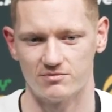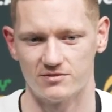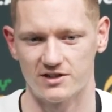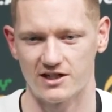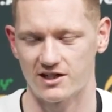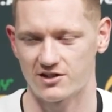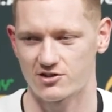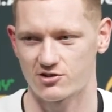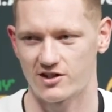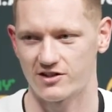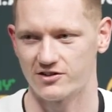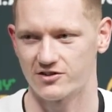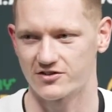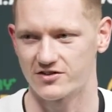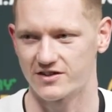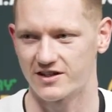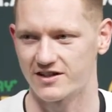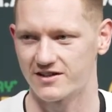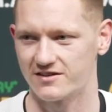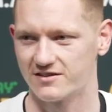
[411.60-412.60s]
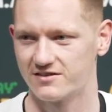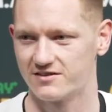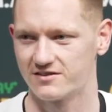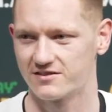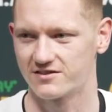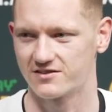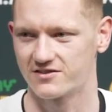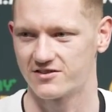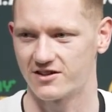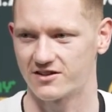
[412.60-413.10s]
yeah, I try not to get
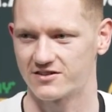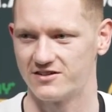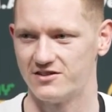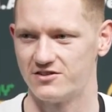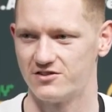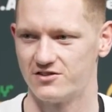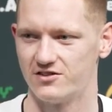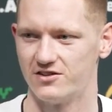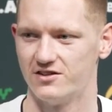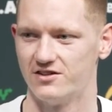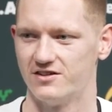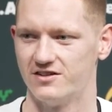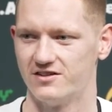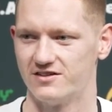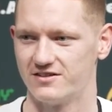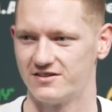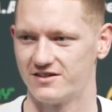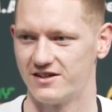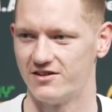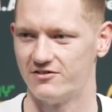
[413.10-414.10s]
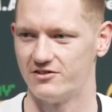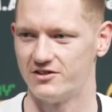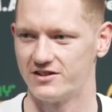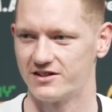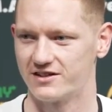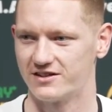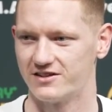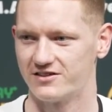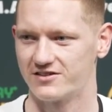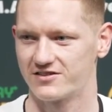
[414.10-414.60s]
sucked into
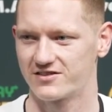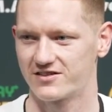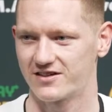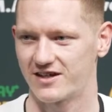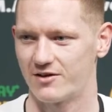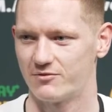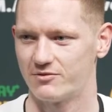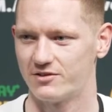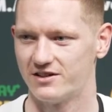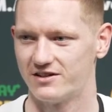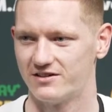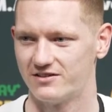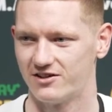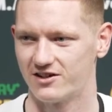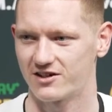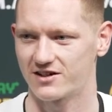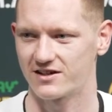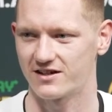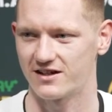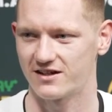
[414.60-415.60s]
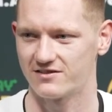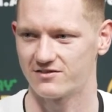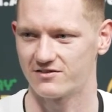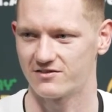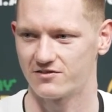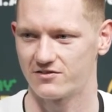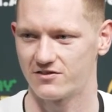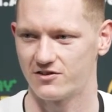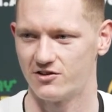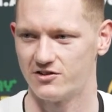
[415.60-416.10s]
everything that's happening, like,
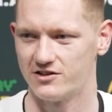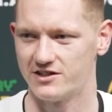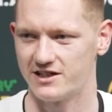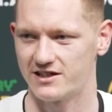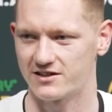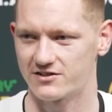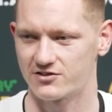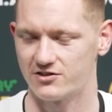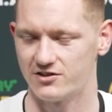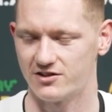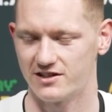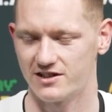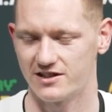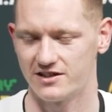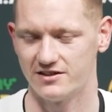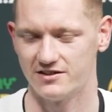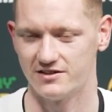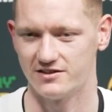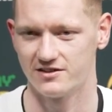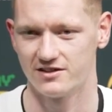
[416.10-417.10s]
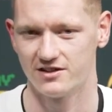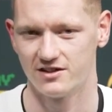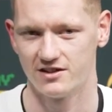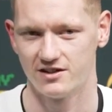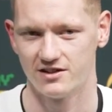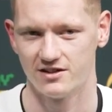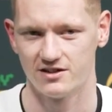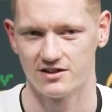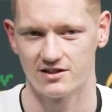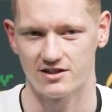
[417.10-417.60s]
on the outside. And
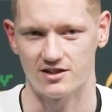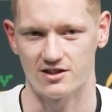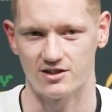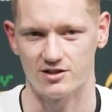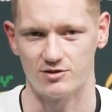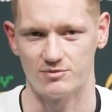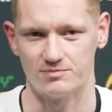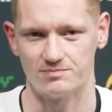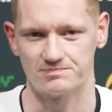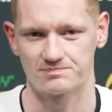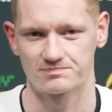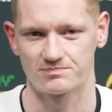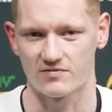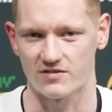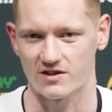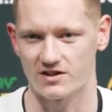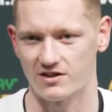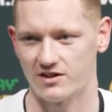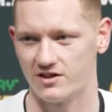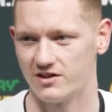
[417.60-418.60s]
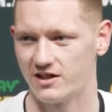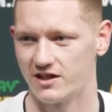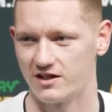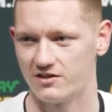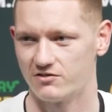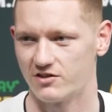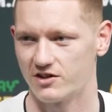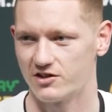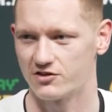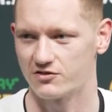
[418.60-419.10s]
I know that
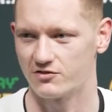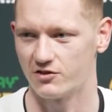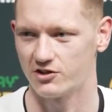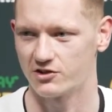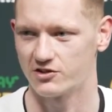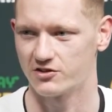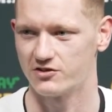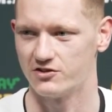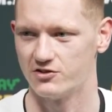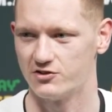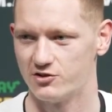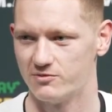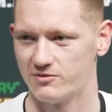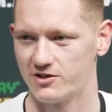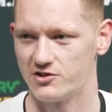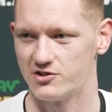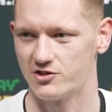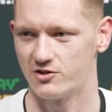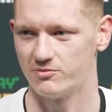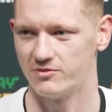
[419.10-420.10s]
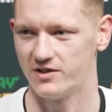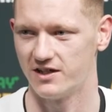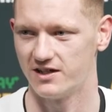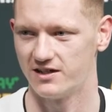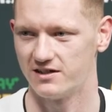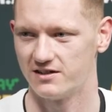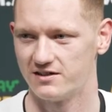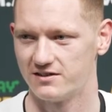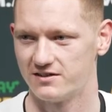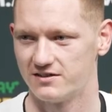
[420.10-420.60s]
if I just focus and do my job,
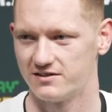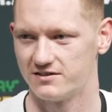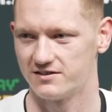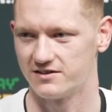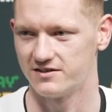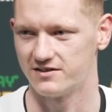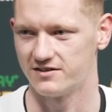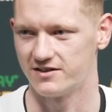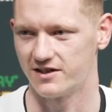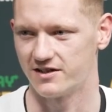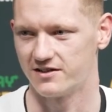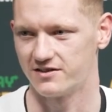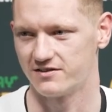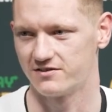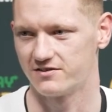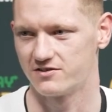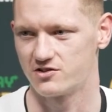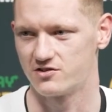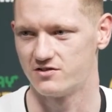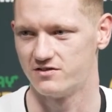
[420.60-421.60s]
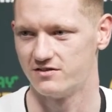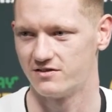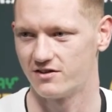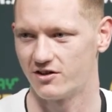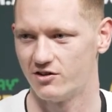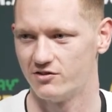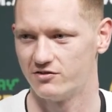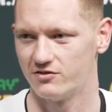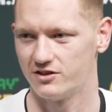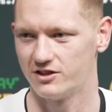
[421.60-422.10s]
that
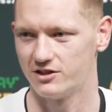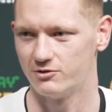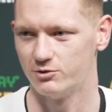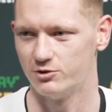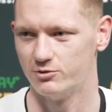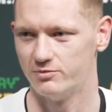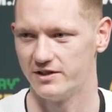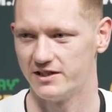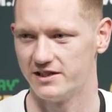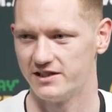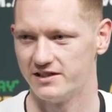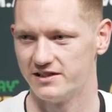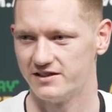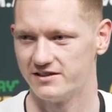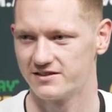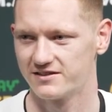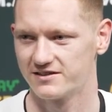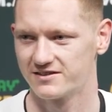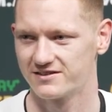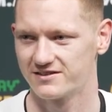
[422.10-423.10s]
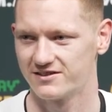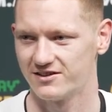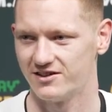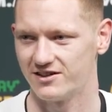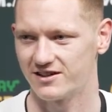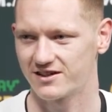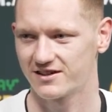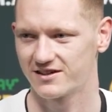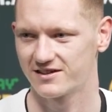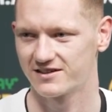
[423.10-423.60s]
hopefully will be
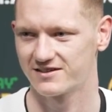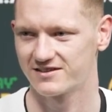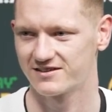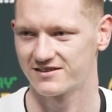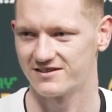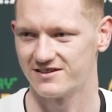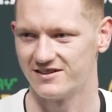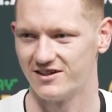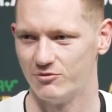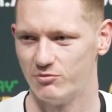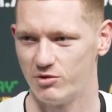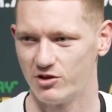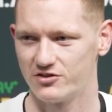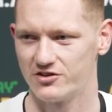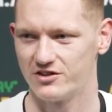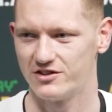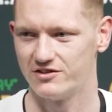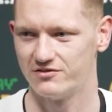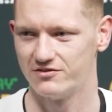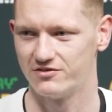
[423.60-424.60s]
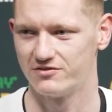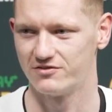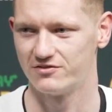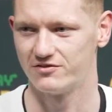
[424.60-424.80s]
like a positive